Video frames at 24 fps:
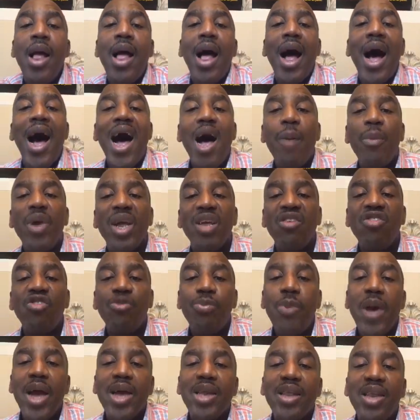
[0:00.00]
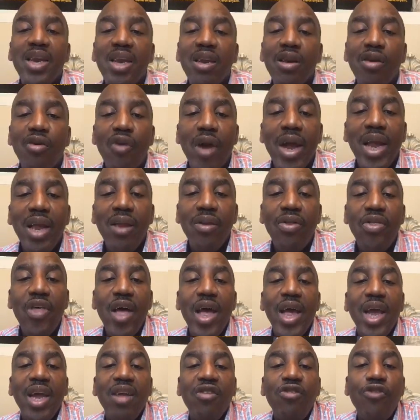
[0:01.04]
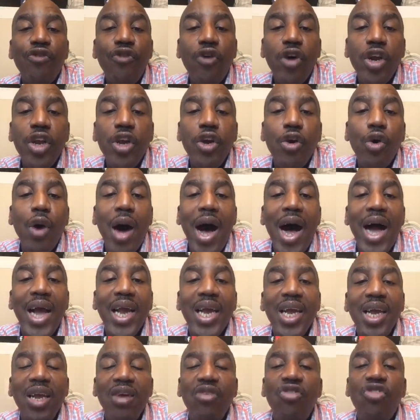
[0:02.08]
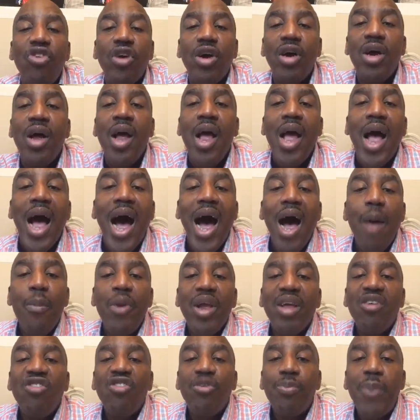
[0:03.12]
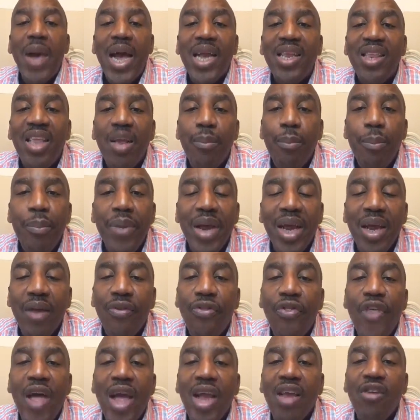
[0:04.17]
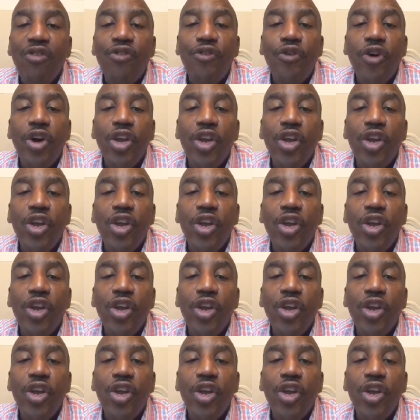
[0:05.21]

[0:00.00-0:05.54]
I'm expecting great things for you, Aisha. I'm expecting big things for